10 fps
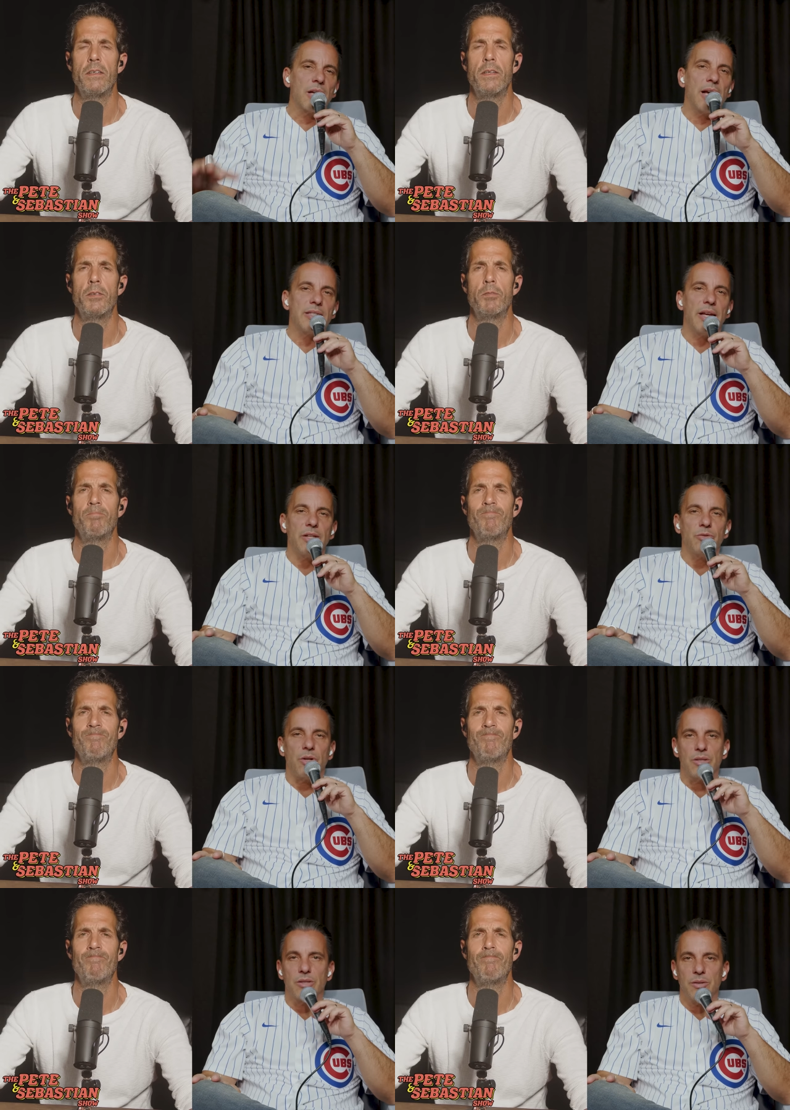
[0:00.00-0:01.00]
Speaker 1: the guy's
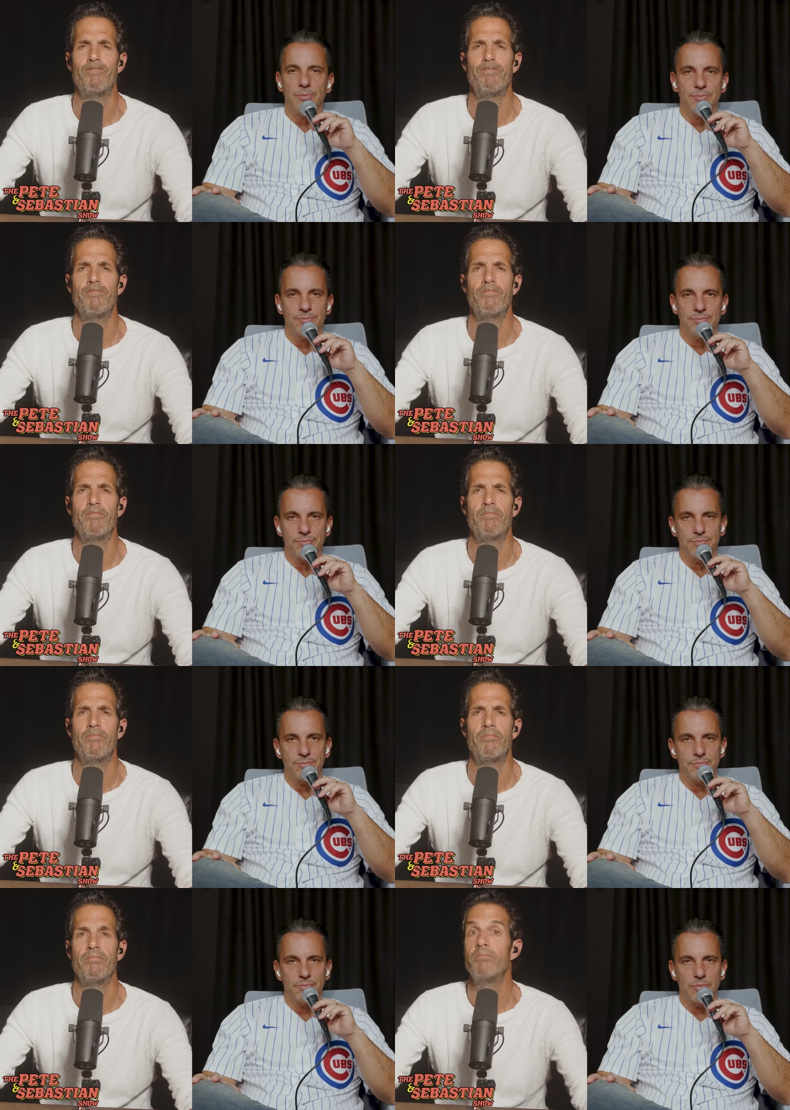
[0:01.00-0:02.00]
address?
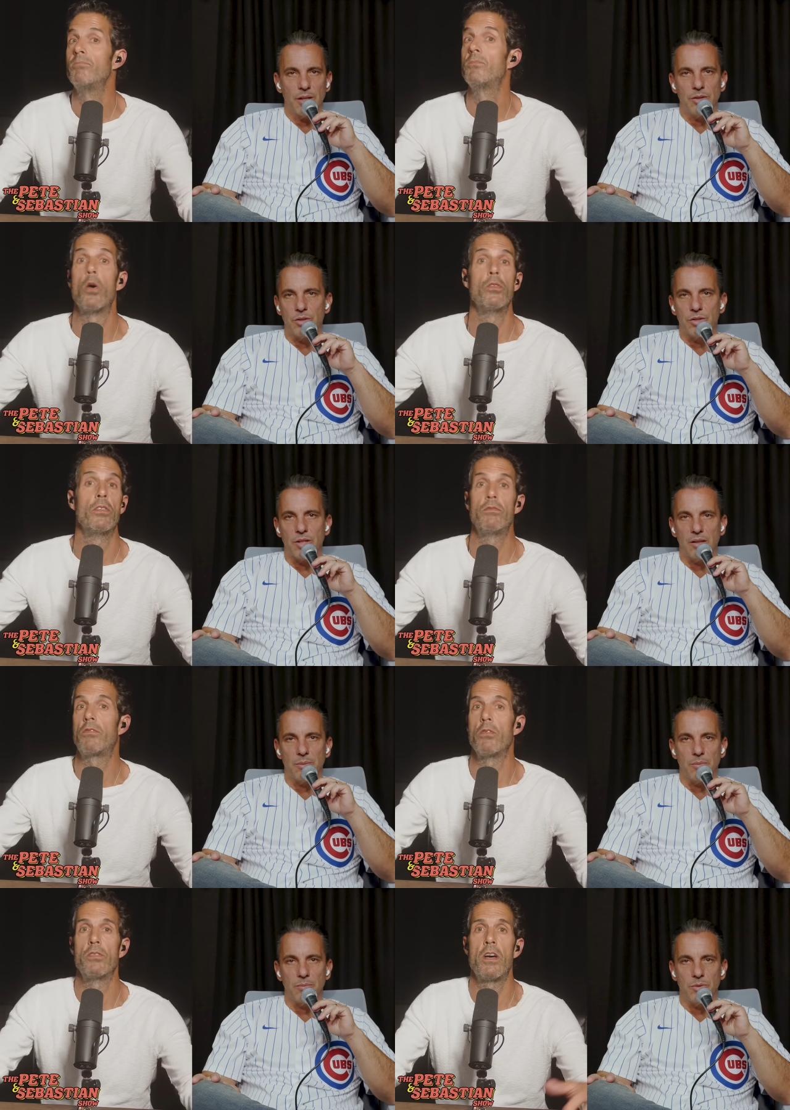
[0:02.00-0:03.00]
Speaker 2: And you don't, just send
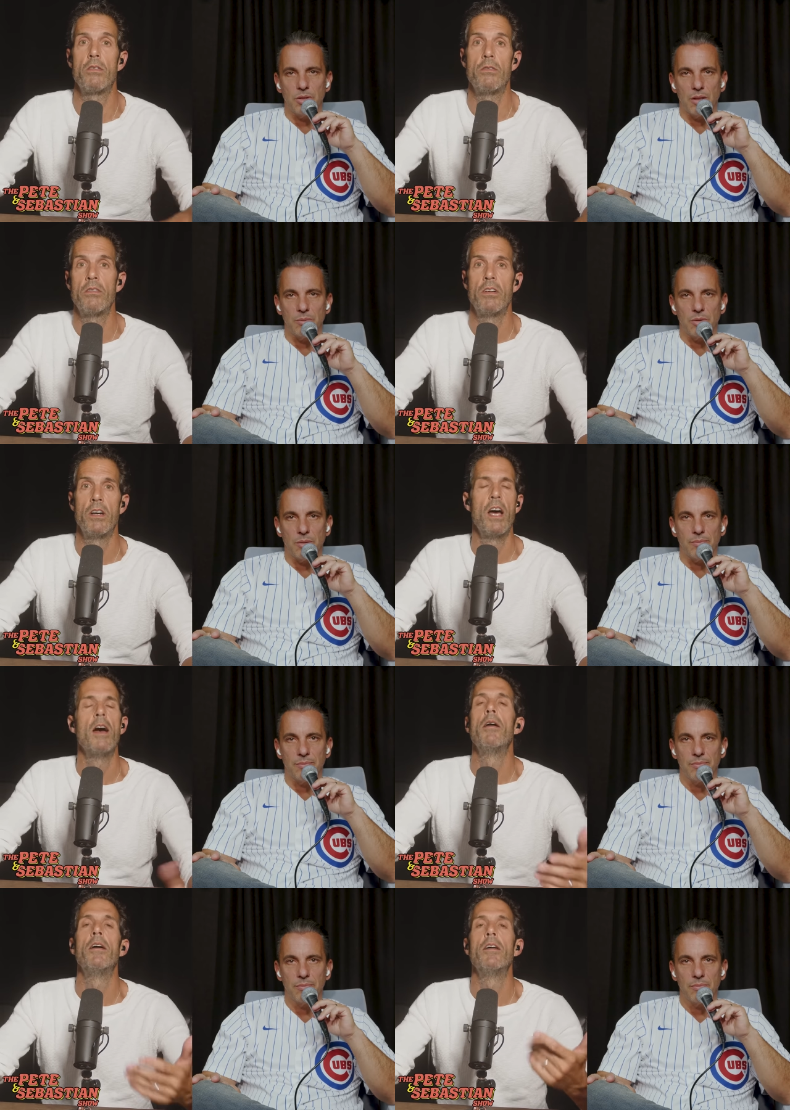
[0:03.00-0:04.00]
them, you send them something.
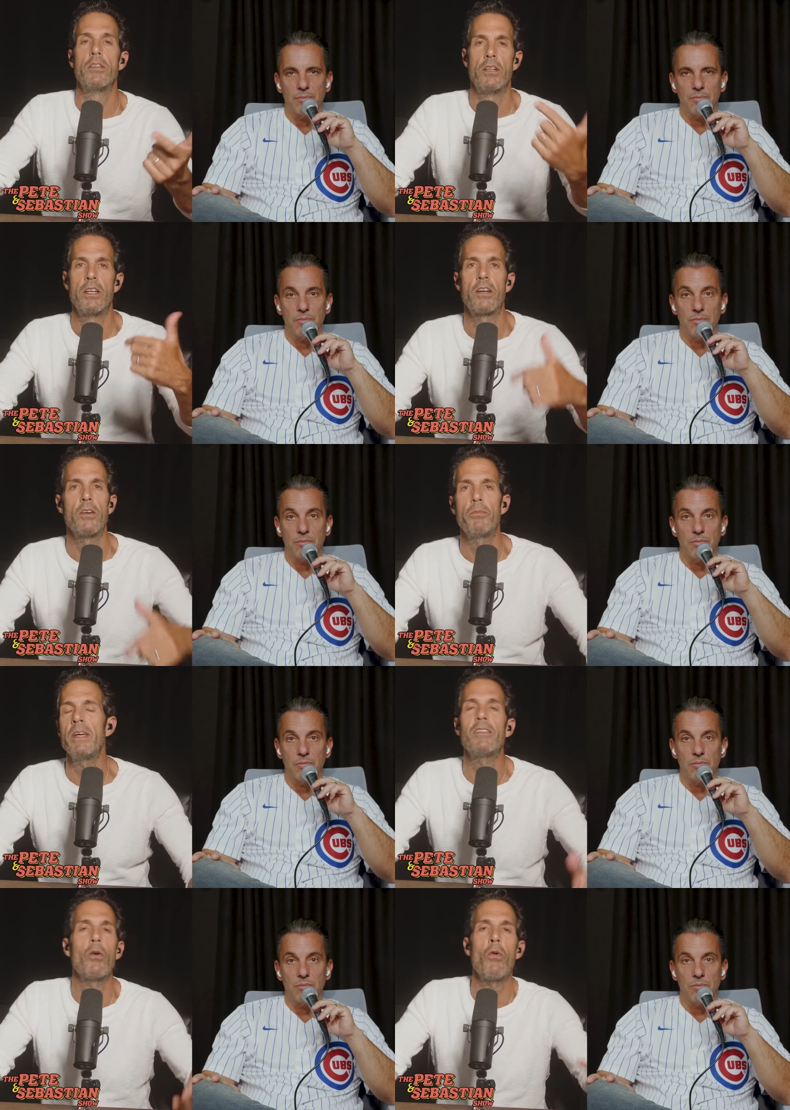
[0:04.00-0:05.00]
You go,
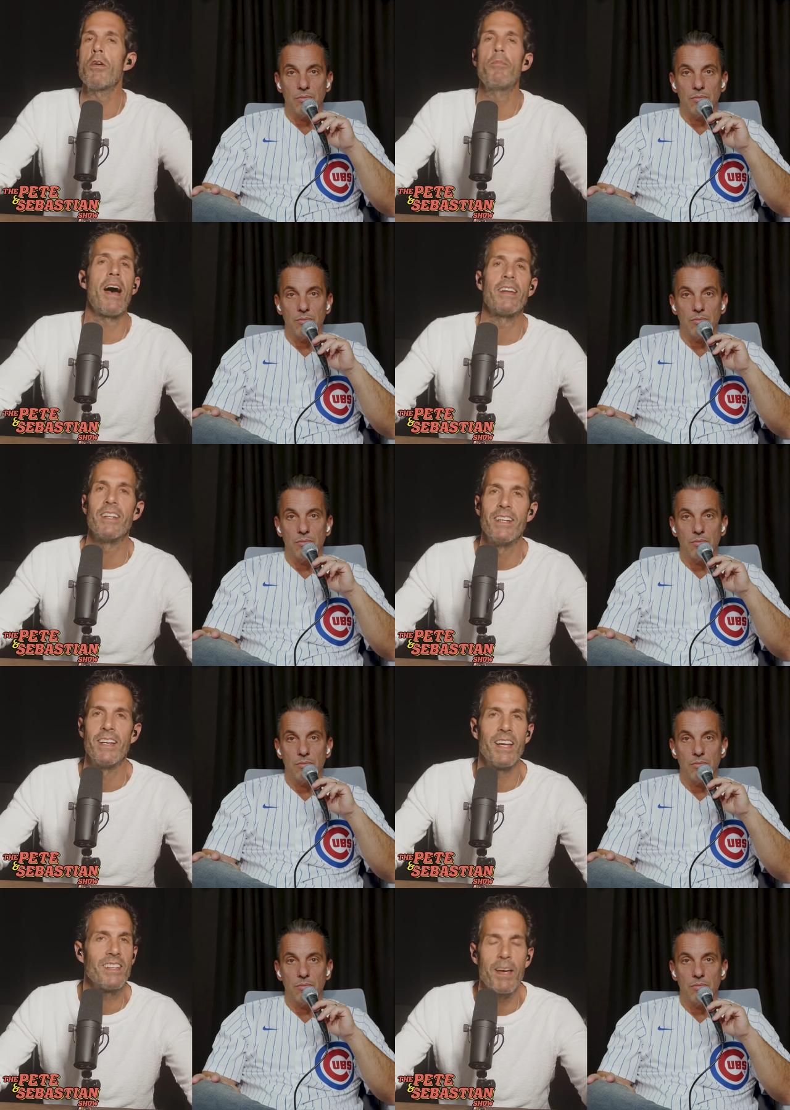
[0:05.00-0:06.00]
Pete, don't worry about it.
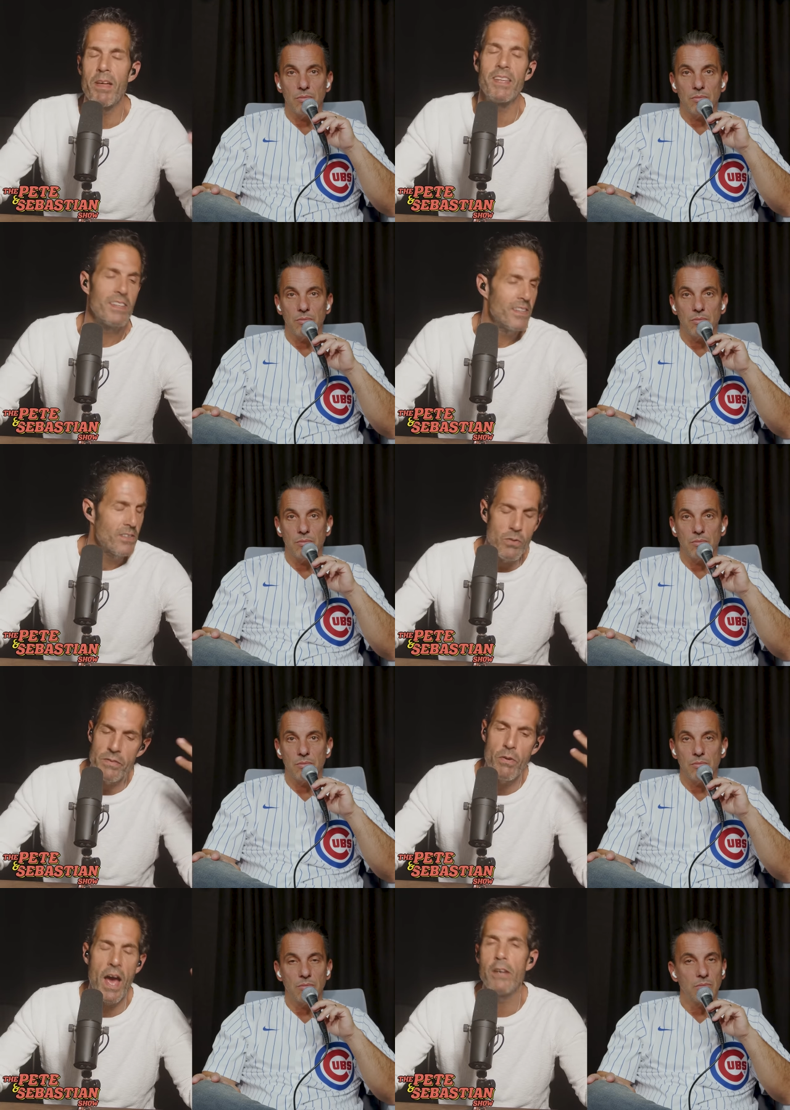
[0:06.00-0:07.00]
I'm not, you don't
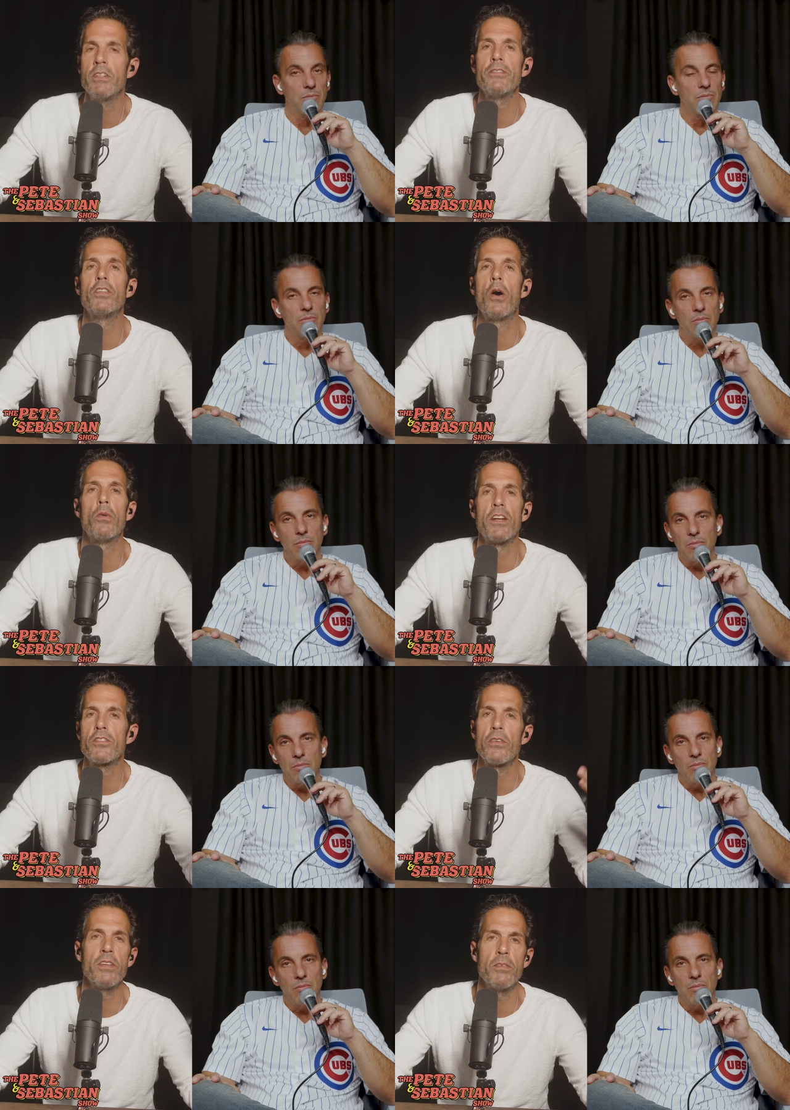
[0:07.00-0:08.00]
even, I don't even know it. I just don't,